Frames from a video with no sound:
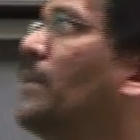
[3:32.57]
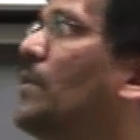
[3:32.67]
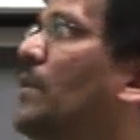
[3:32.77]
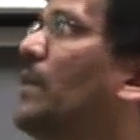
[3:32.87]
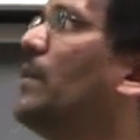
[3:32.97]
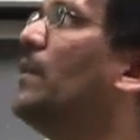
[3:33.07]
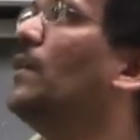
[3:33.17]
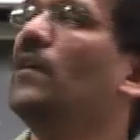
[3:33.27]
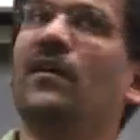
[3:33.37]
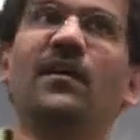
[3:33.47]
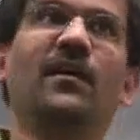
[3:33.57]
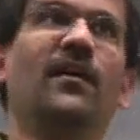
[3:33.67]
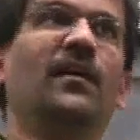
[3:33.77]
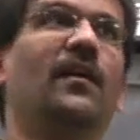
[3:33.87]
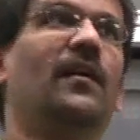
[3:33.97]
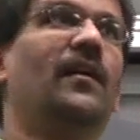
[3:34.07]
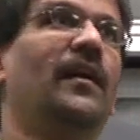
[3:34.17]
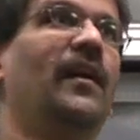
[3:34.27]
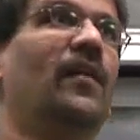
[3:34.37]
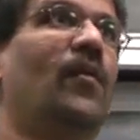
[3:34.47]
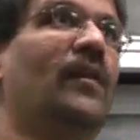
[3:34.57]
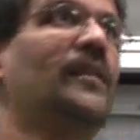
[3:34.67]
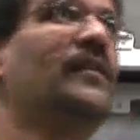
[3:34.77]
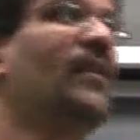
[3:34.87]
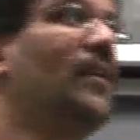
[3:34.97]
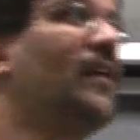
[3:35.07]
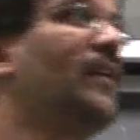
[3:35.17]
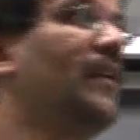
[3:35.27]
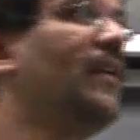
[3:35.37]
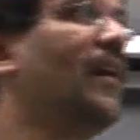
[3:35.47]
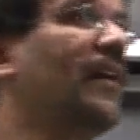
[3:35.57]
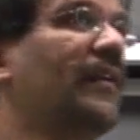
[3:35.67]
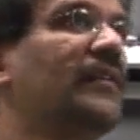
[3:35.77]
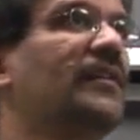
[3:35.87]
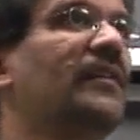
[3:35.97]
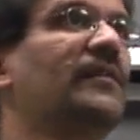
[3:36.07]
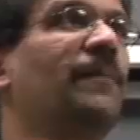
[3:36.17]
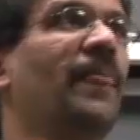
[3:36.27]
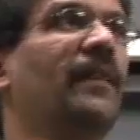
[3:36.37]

So one of the things that you learn in architecture is